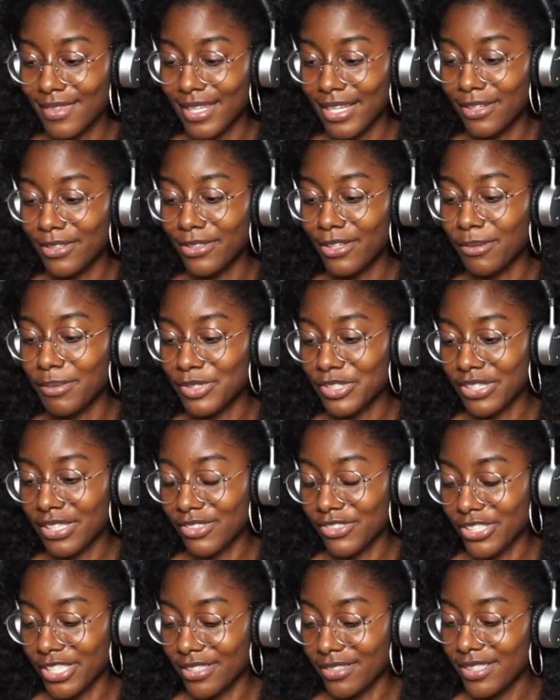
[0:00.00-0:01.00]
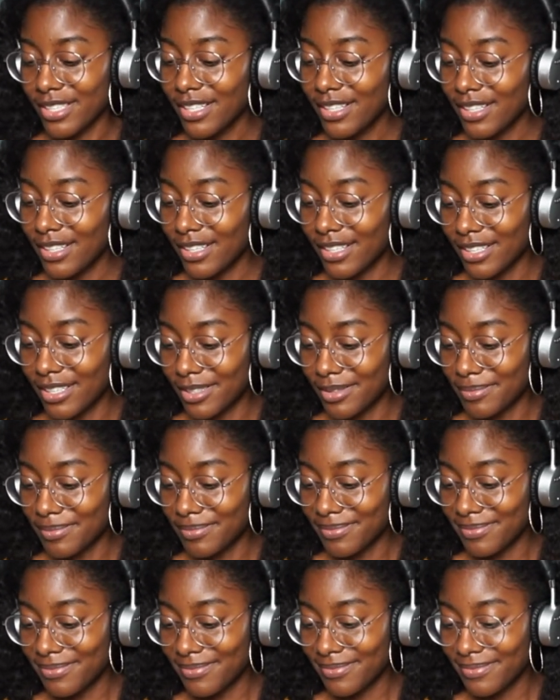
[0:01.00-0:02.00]
I don't know how much I can share.
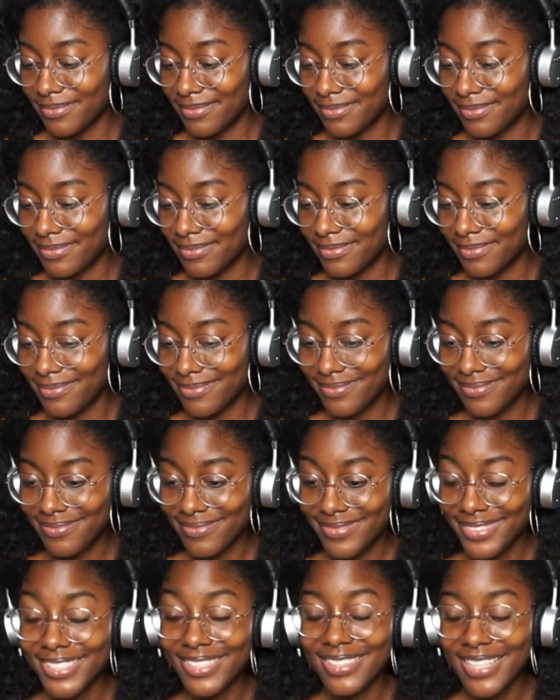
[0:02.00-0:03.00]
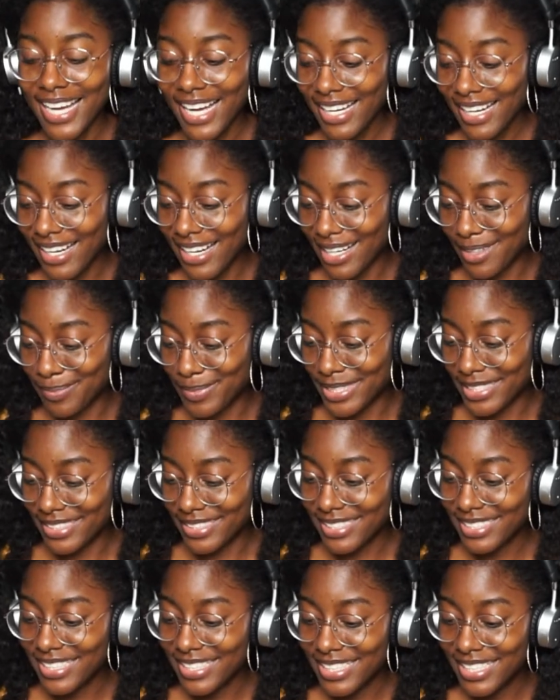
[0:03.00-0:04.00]
Um, so that
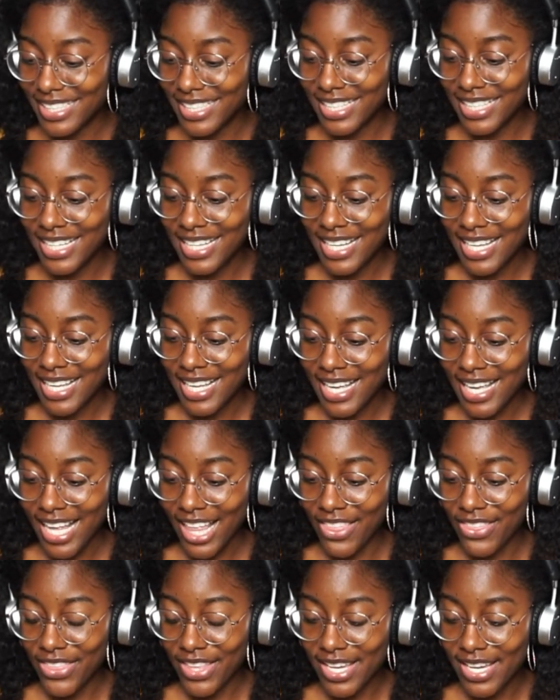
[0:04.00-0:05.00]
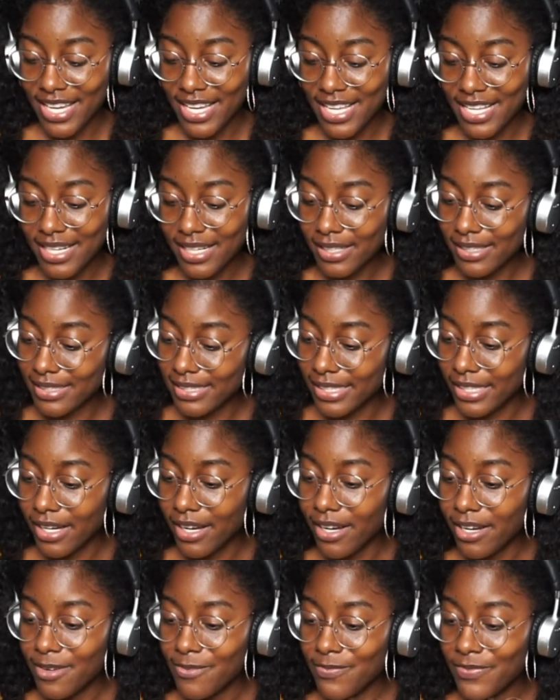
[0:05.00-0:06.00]
happened. And then, let's see,
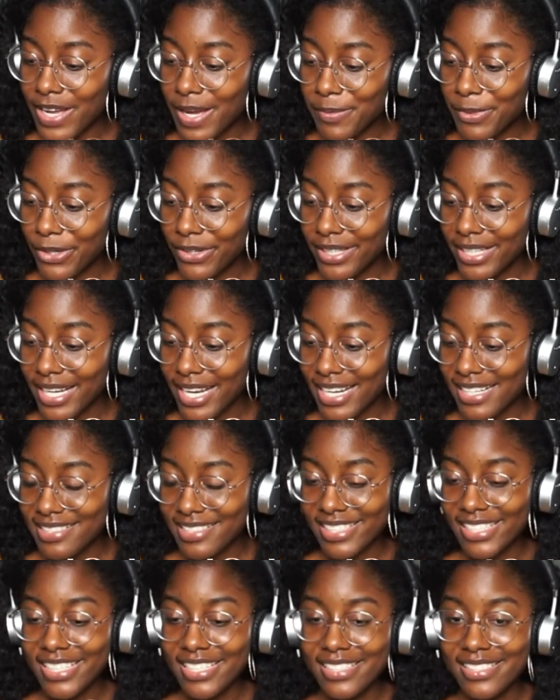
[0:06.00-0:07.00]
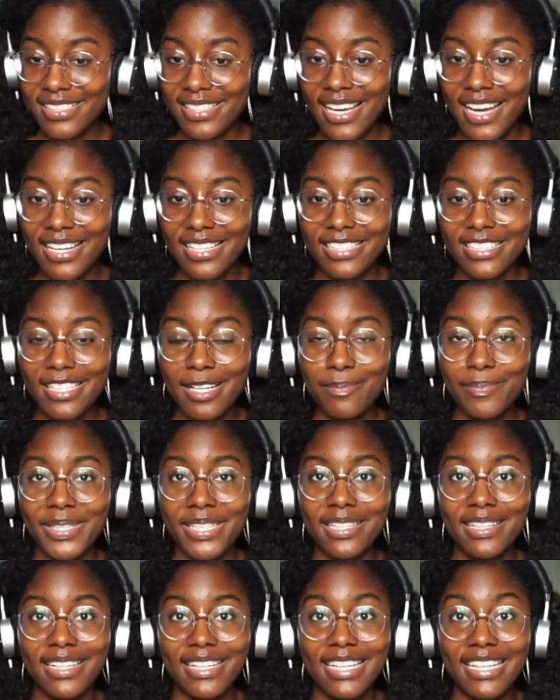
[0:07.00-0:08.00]
on February eighteenth, I ended up
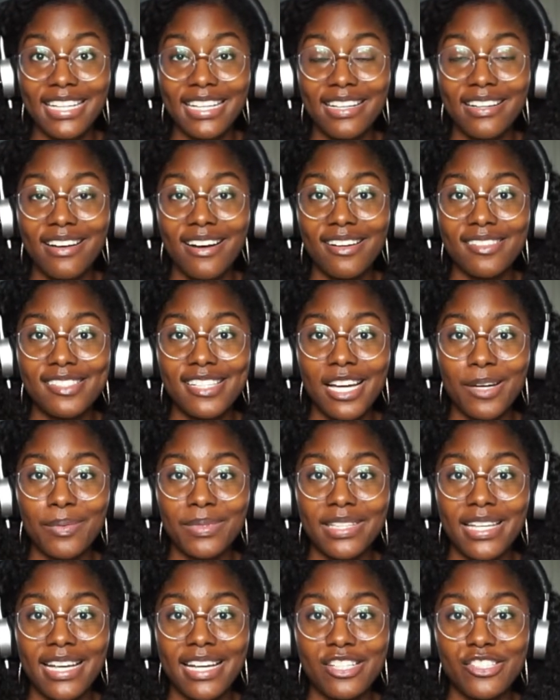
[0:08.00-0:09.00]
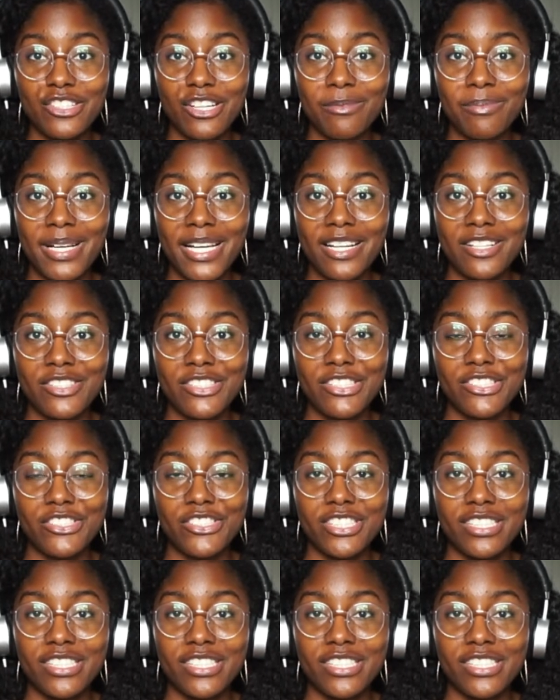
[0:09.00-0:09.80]
being getting in contact with the H R manager.